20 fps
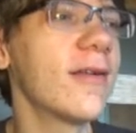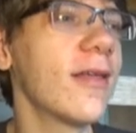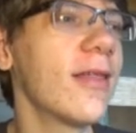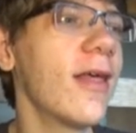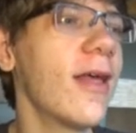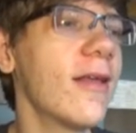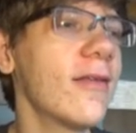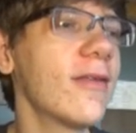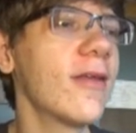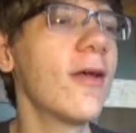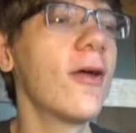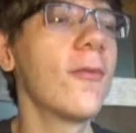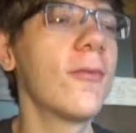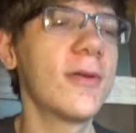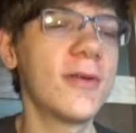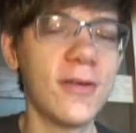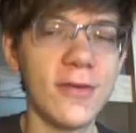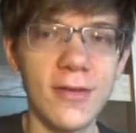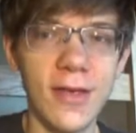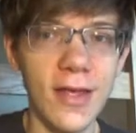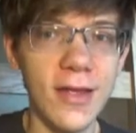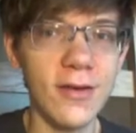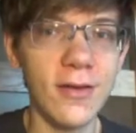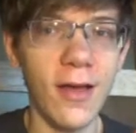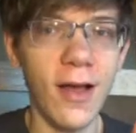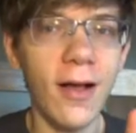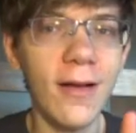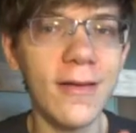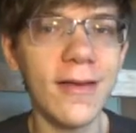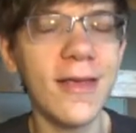to this, which is
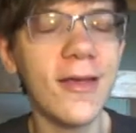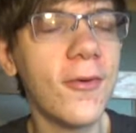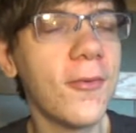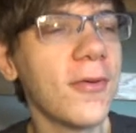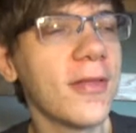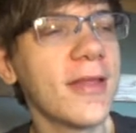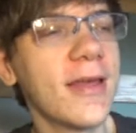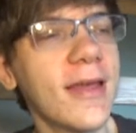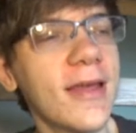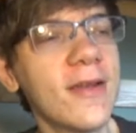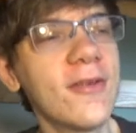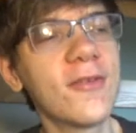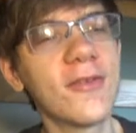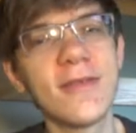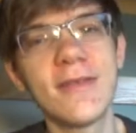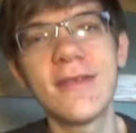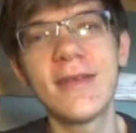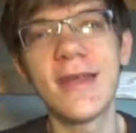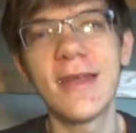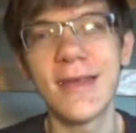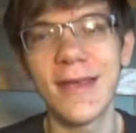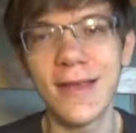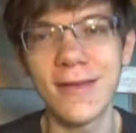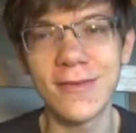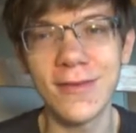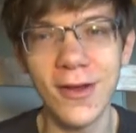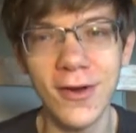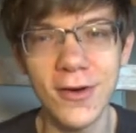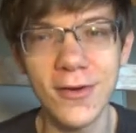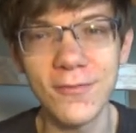equally interesting
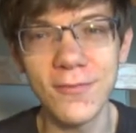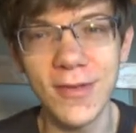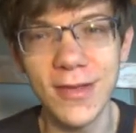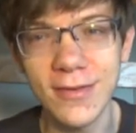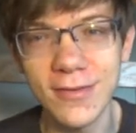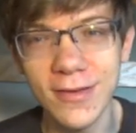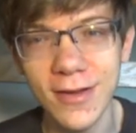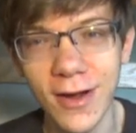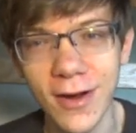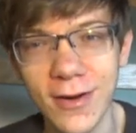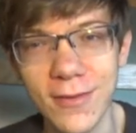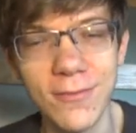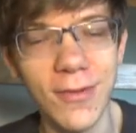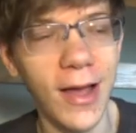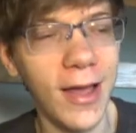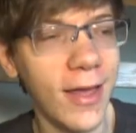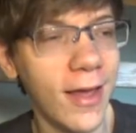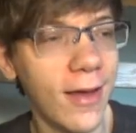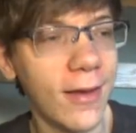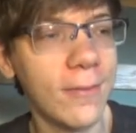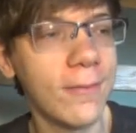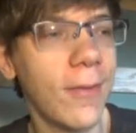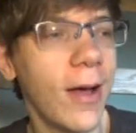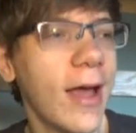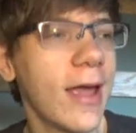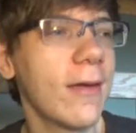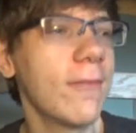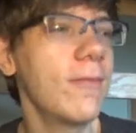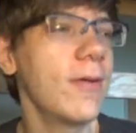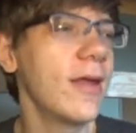as herpes carp, in
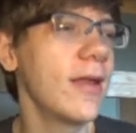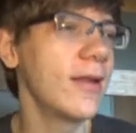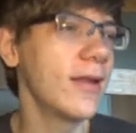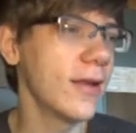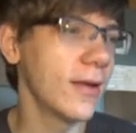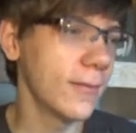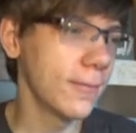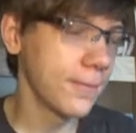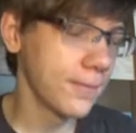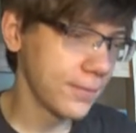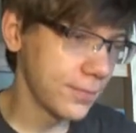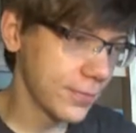my opinion.